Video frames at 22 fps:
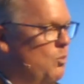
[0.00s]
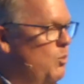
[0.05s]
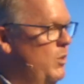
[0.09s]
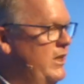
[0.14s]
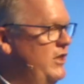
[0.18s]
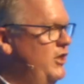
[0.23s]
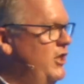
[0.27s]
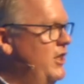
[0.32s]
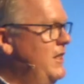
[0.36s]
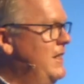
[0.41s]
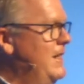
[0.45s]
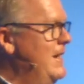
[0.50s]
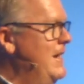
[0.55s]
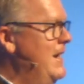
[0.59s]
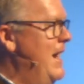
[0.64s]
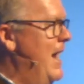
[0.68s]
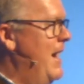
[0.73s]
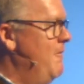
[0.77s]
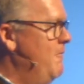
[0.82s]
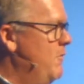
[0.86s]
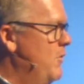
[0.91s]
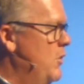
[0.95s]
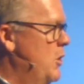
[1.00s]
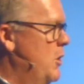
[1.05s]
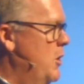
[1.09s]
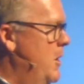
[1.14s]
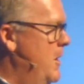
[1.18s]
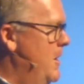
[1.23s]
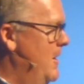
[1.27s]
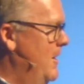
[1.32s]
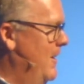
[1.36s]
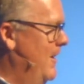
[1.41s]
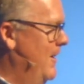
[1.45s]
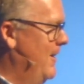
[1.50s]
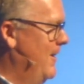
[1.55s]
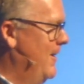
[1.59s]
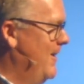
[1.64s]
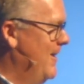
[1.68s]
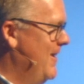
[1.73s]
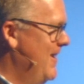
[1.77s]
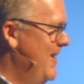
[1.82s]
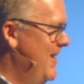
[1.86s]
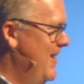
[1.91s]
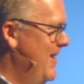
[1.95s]
We should never
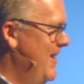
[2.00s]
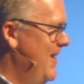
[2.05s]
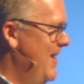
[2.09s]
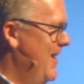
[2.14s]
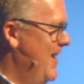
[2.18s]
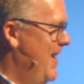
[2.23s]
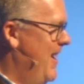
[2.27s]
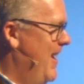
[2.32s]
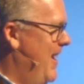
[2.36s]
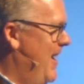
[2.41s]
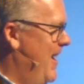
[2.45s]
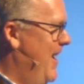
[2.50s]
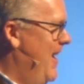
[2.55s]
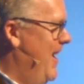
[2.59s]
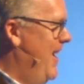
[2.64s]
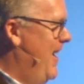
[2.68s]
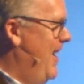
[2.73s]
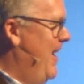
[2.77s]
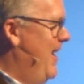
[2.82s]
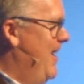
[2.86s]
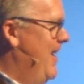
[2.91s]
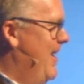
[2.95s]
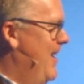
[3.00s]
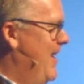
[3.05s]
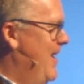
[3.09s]
uh,